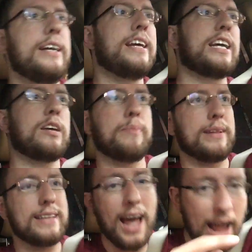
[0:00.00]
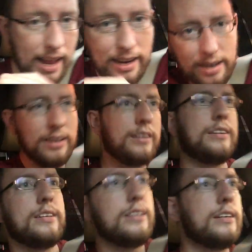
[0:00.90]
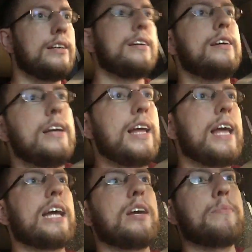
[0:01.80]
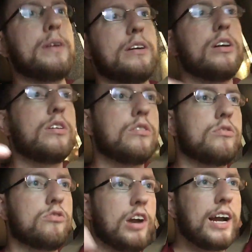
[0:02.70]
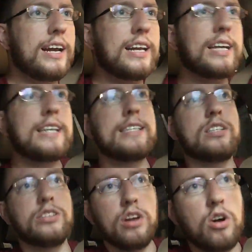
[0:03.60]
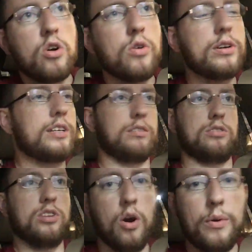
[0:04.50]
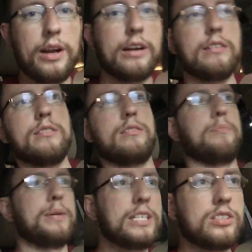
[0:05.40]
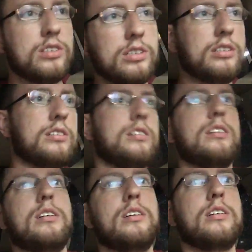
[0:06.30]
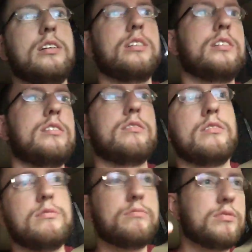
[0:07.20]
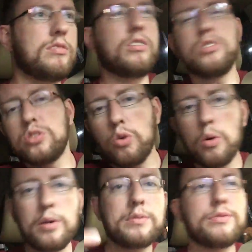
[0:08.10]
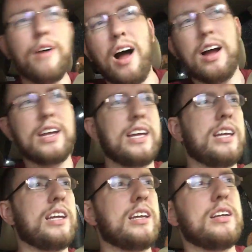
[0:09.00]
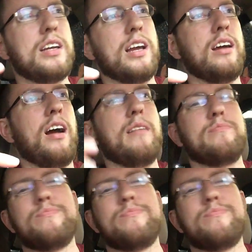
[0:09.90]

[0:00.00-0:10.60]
it could be 10, it could be raining, snow, you know, snowing, blizzard, thunderstorms, foggy. Yeah,